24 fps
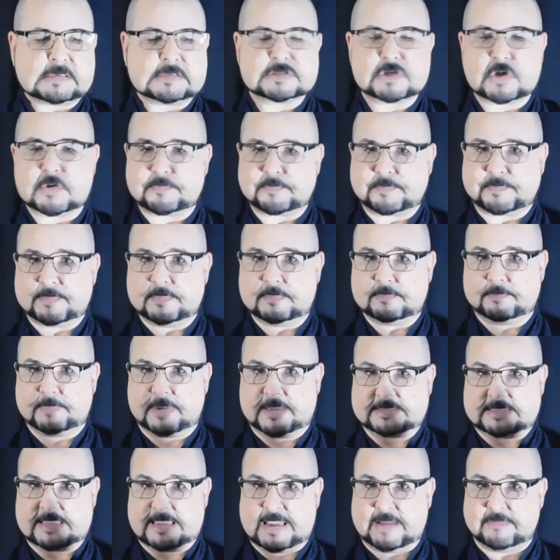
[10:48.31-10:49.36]
So,
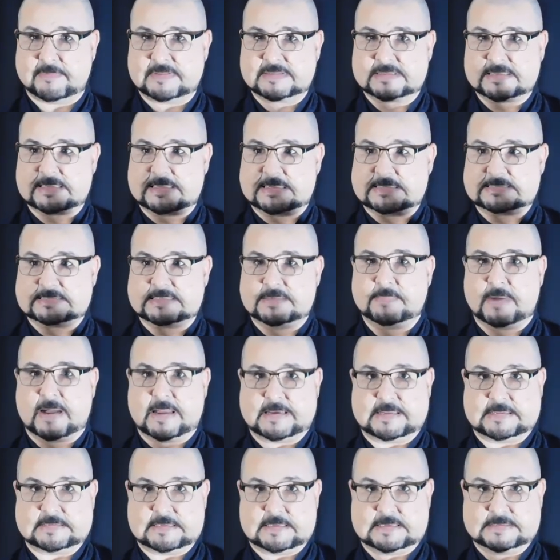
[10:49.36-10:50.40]
but everything is
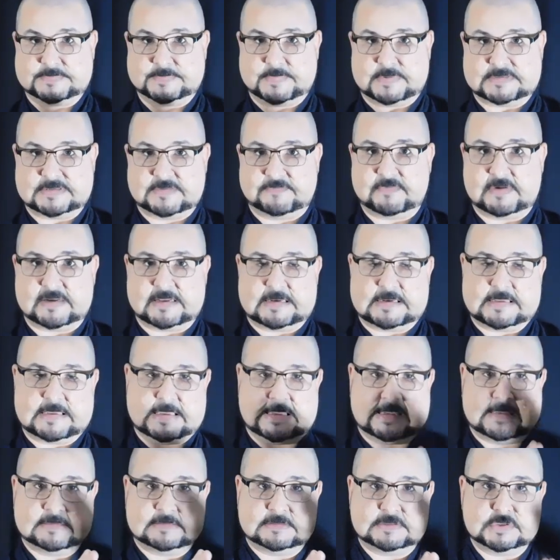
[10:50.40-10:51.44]
divided
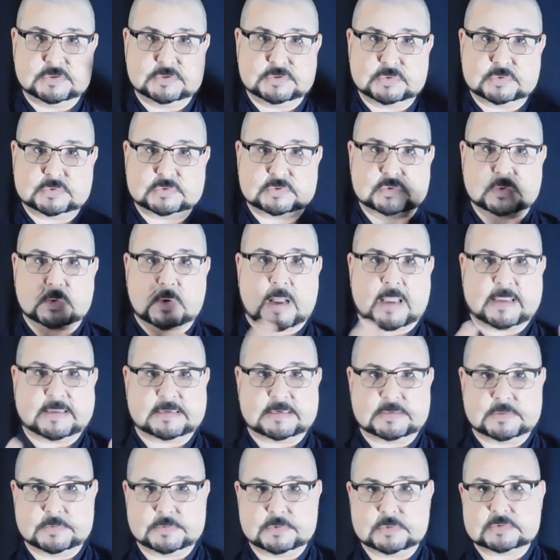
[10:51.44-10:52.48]
specifically in Jujutsu,
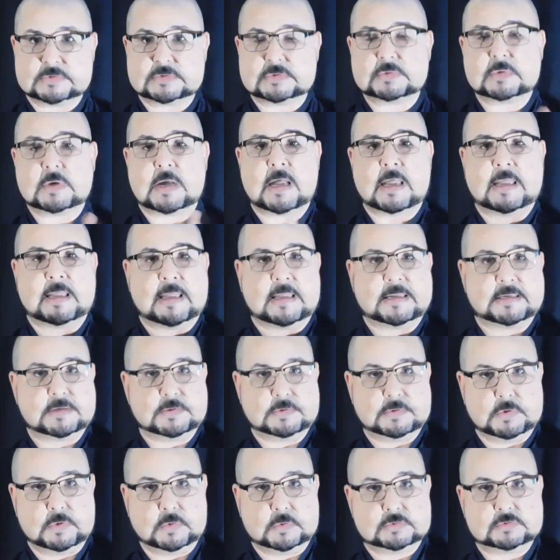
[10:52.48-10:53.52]
Aiki no Jutsu and Aiki
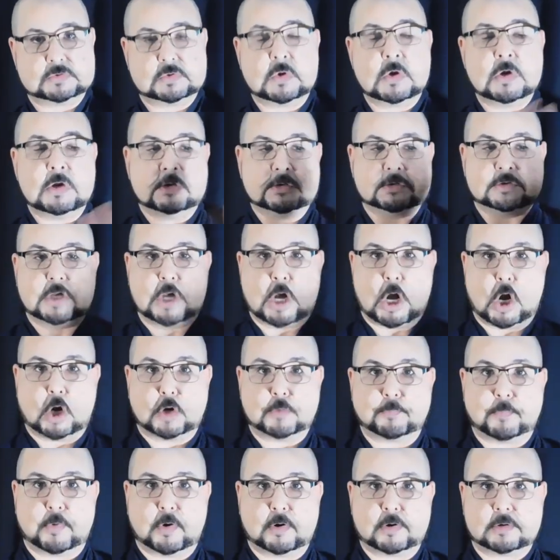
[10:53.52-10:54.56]
Jujutsu. The
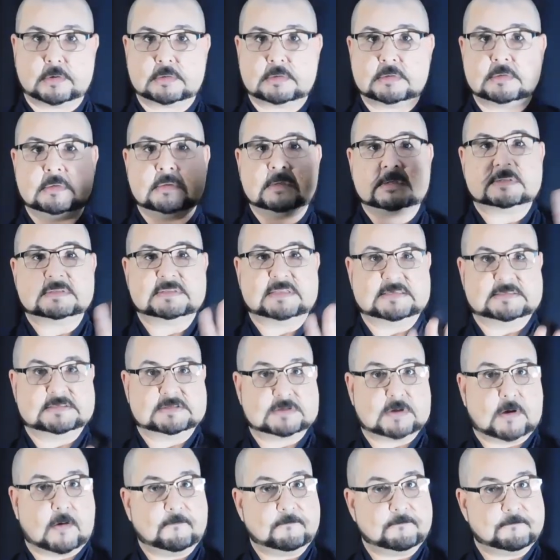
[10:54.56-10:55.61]
hard part, the
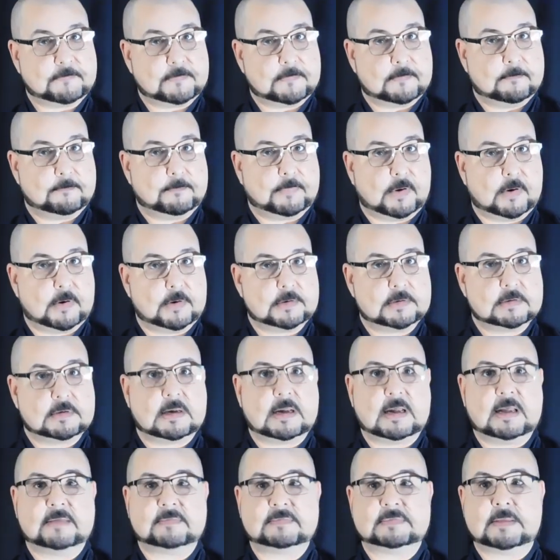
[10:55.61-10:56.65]
soft part,
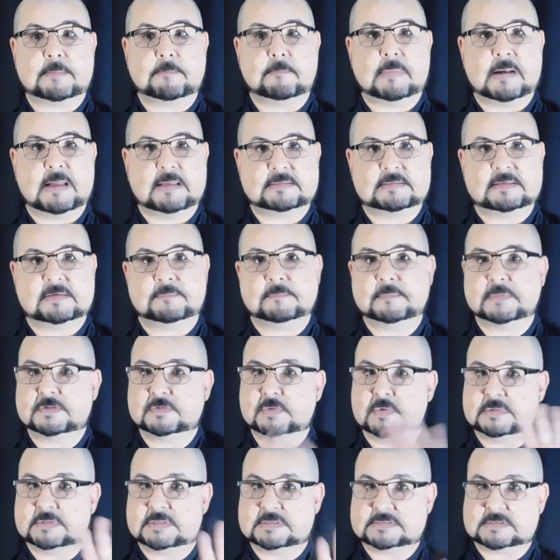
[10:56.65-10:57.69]
and the blending
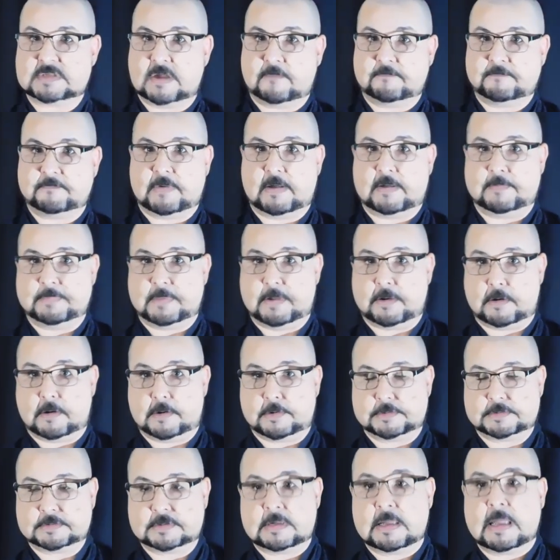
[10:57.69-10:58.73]
between the soft and the
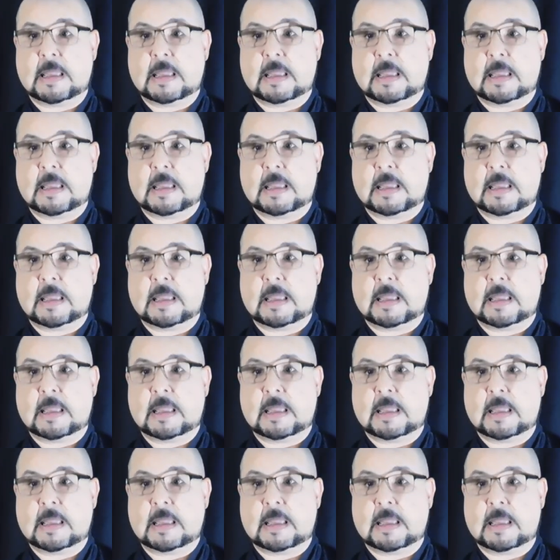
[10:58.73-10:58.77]
hard.